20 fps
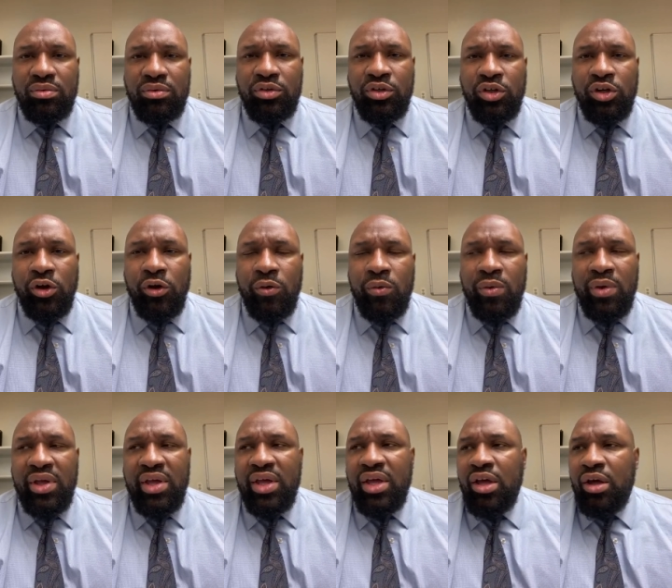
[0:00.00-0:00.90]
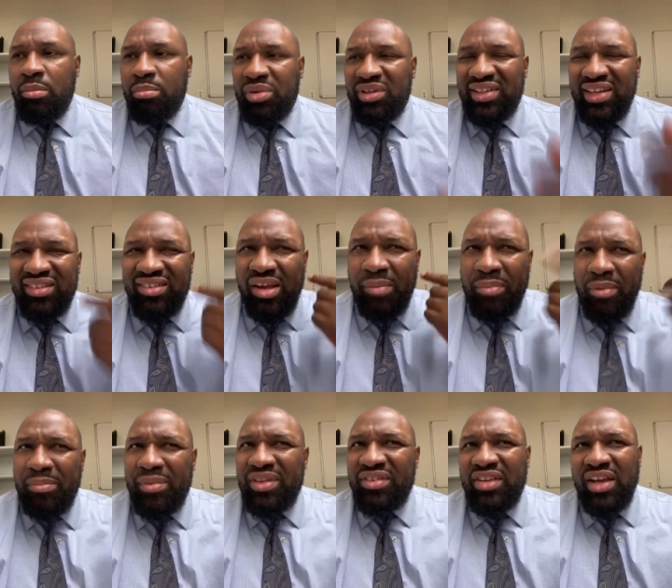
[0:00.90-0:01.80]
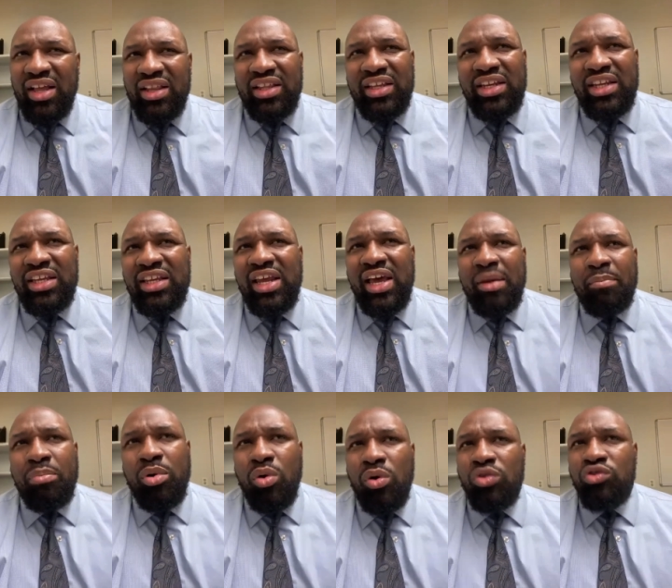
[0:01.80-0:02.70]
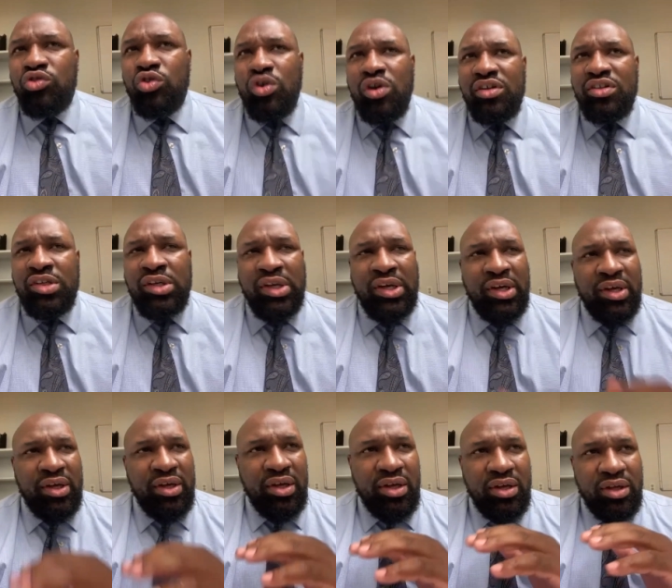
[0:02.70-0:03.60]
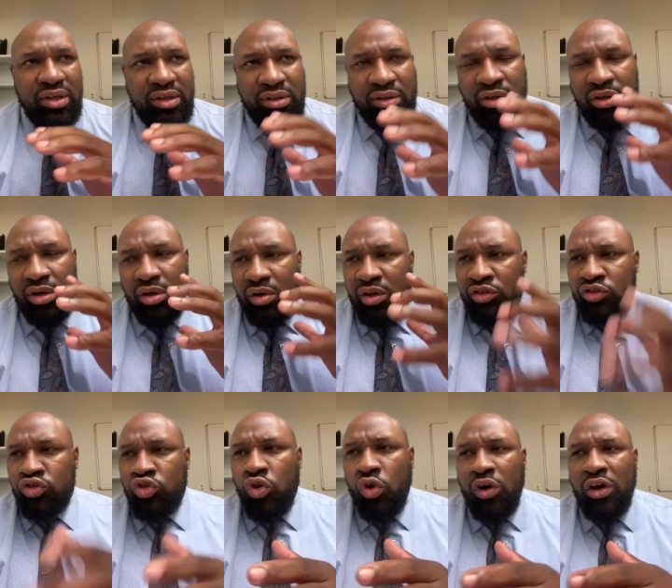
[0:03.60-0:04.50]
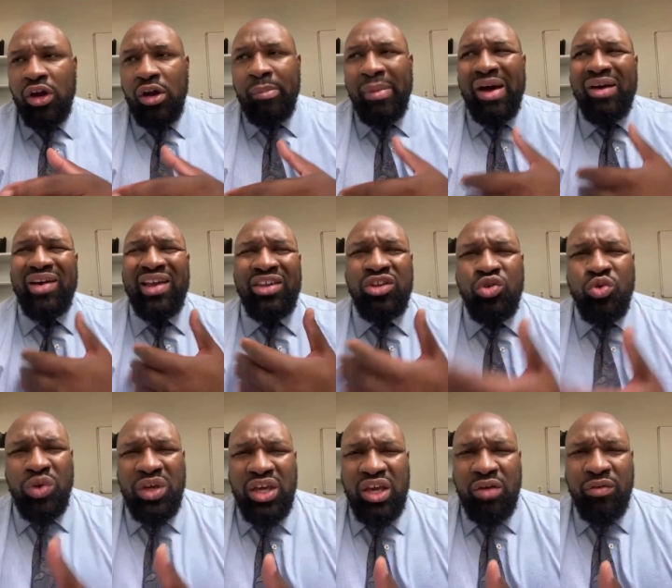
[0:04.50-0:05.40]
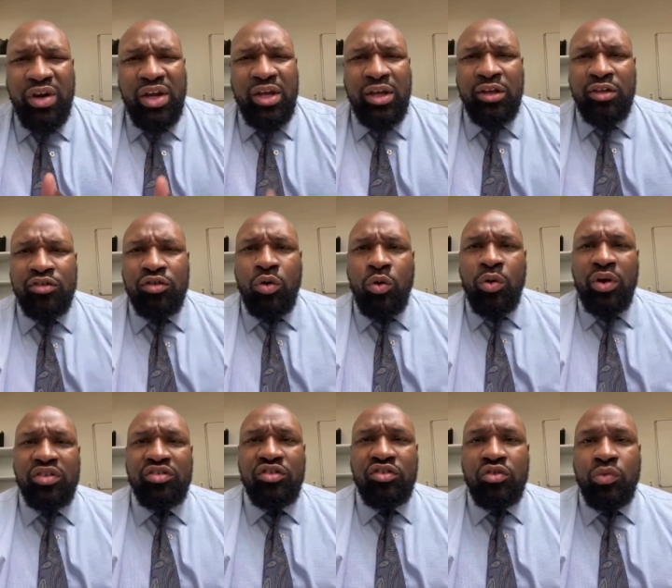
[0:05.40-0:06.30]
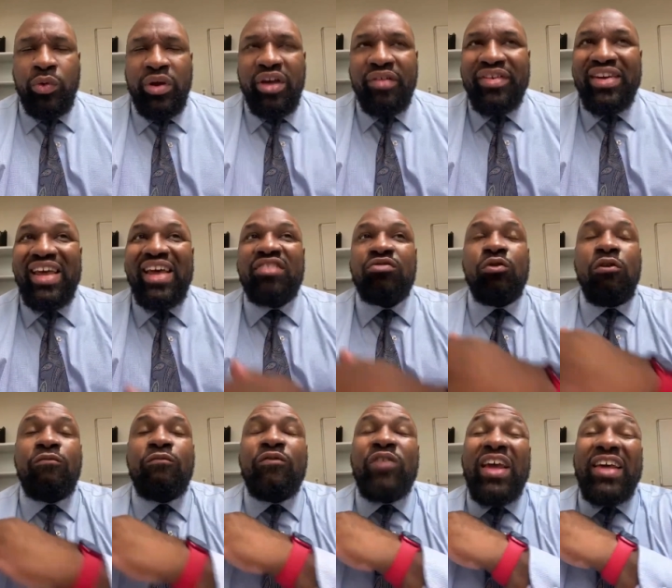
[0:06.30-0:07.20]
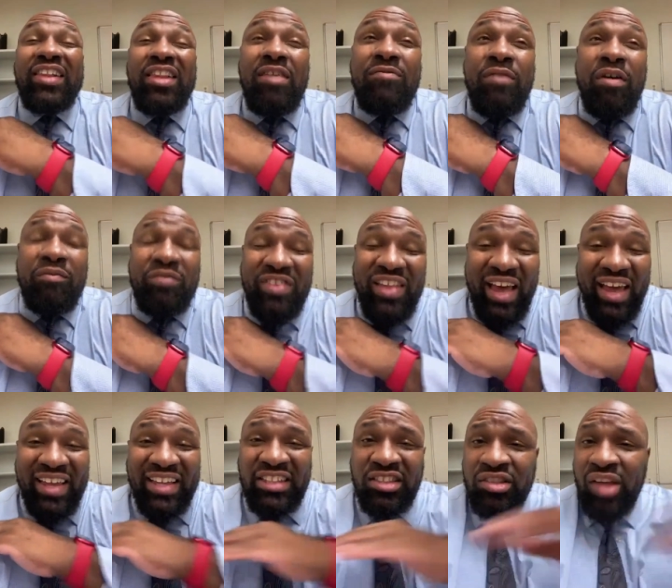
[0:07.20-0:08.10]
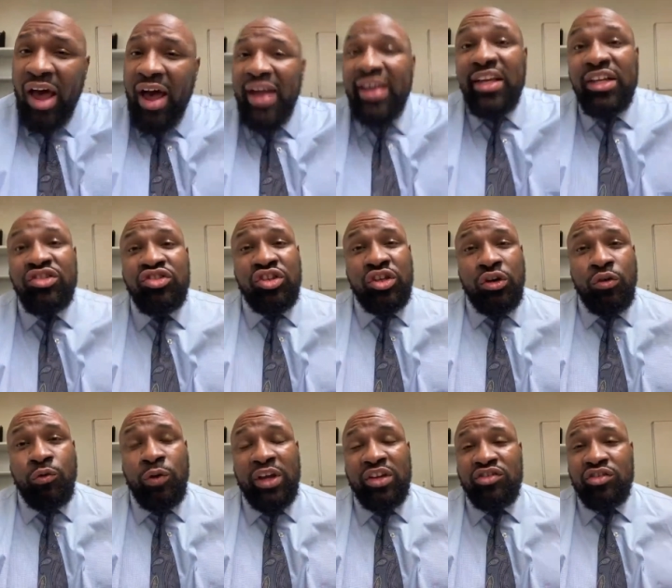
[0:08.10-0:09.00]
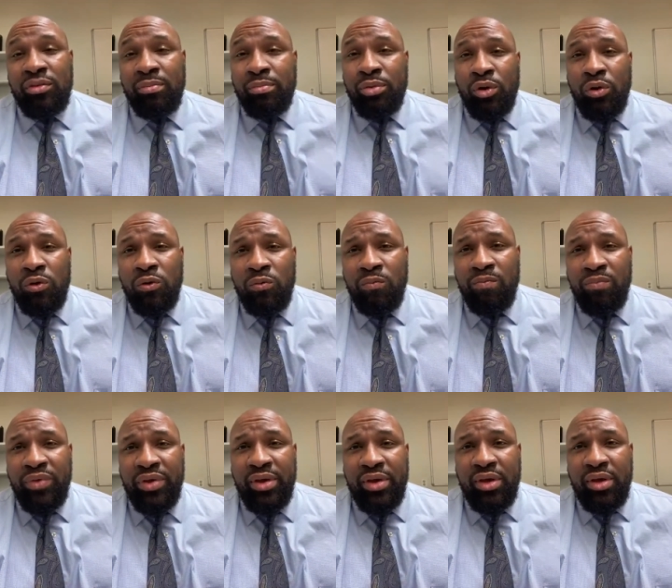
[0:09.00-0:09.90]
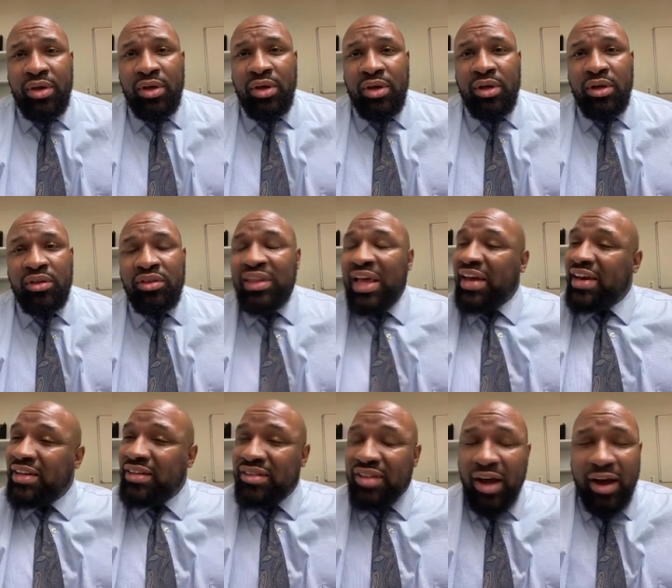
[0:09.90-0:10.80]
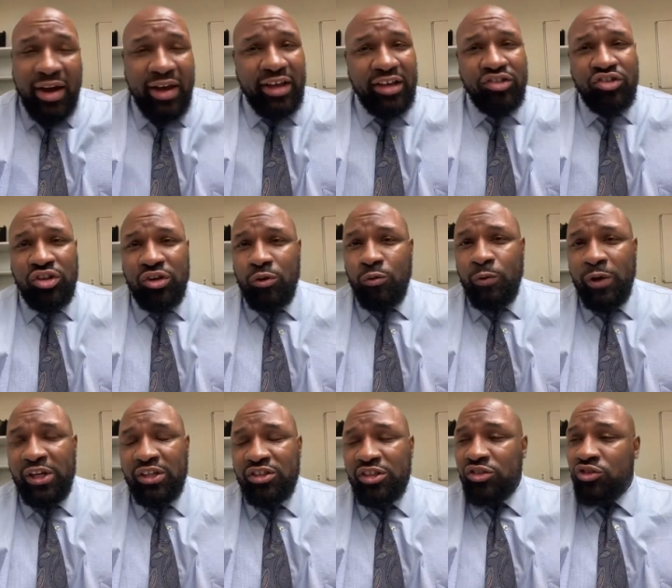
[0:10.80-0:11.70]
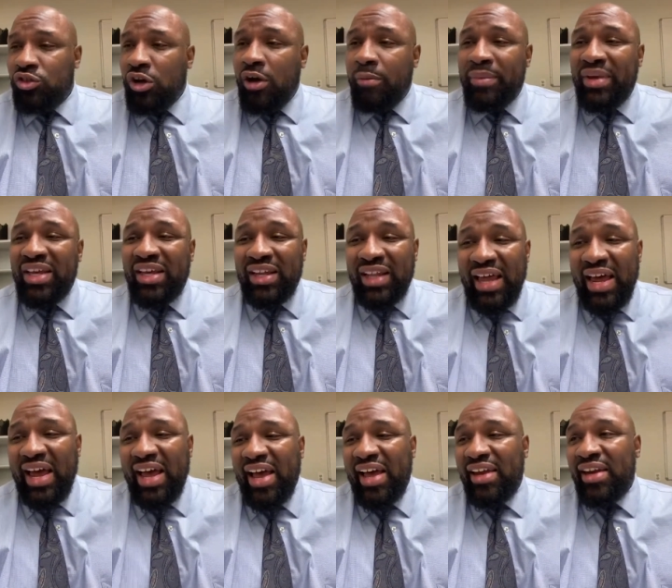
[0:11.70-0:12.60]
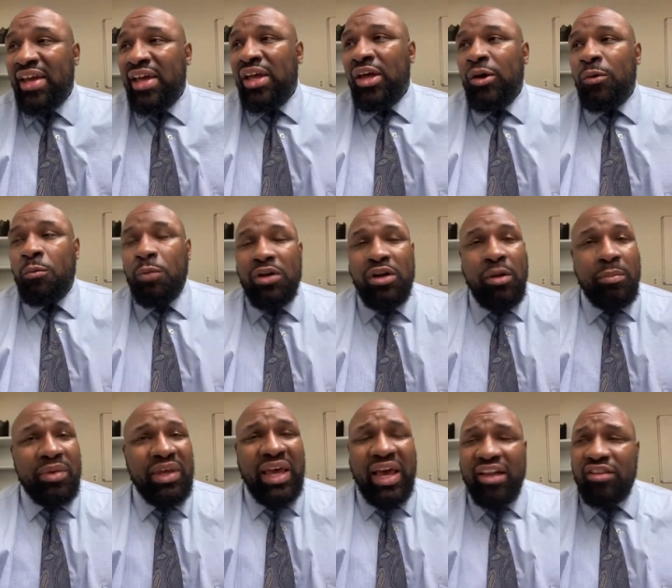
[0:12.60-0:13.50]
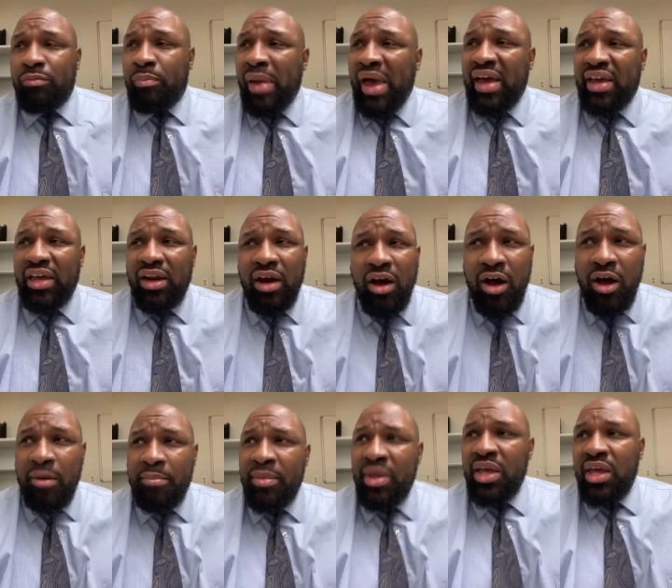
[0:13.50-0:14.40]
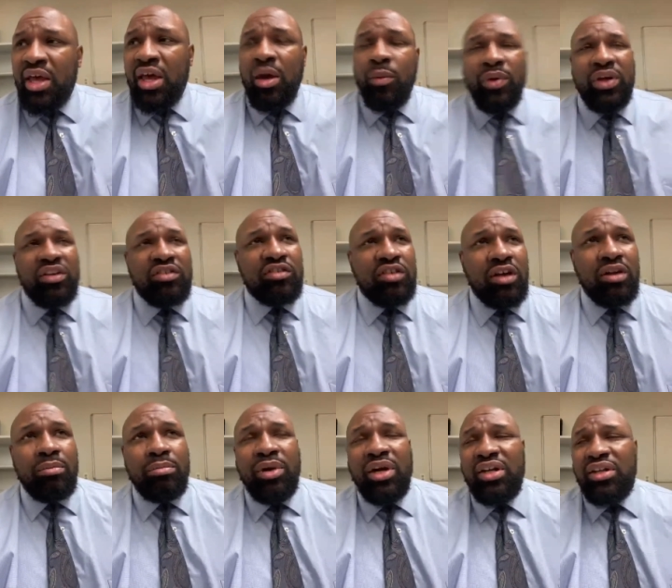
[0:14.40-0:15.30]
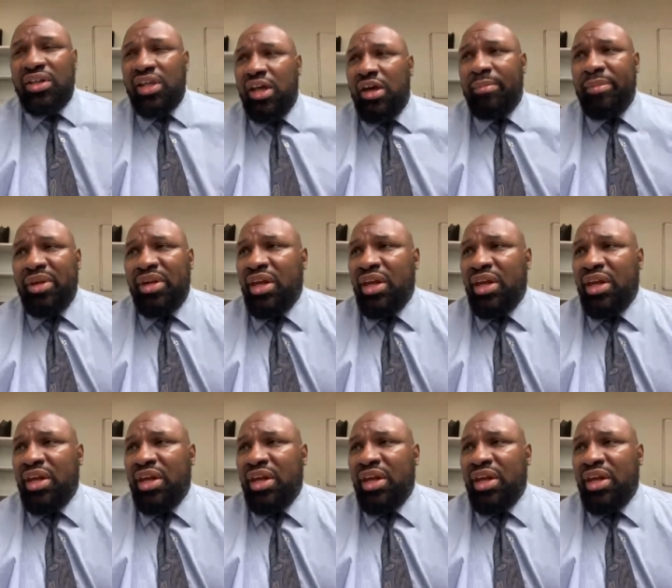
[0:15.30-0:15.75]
You know? But that type of mentality that Paul George, you know, is talking about, and you hear it in his questions or whatever, that's reflective of that entire generation, bro. That entire generation. So I'll be glad when them cats pack it up and we can celebrate them